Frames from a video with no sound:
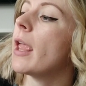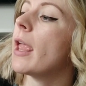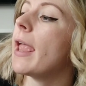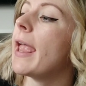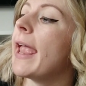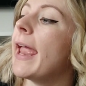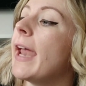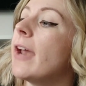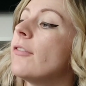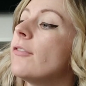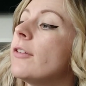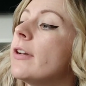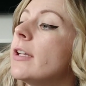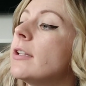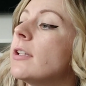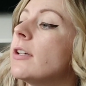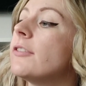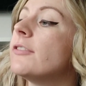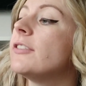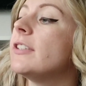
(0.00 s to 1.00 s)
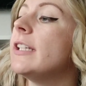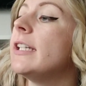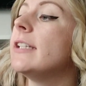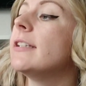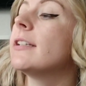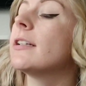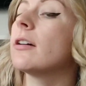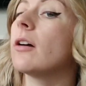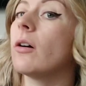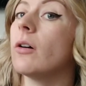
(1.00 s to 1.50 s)
Henry loved
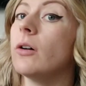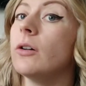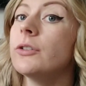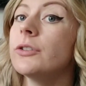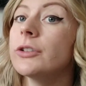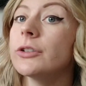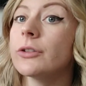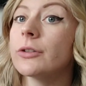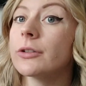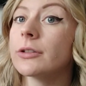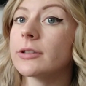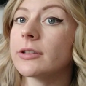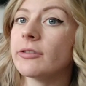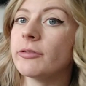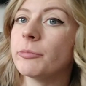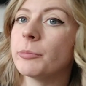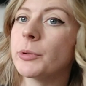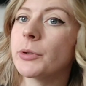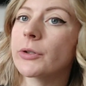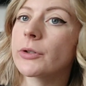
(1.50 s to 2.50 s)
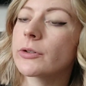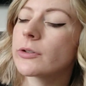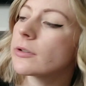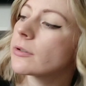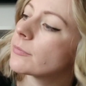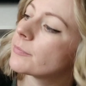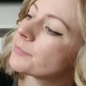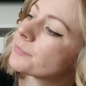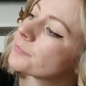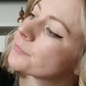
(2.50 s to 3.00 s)
eating all sorts of books.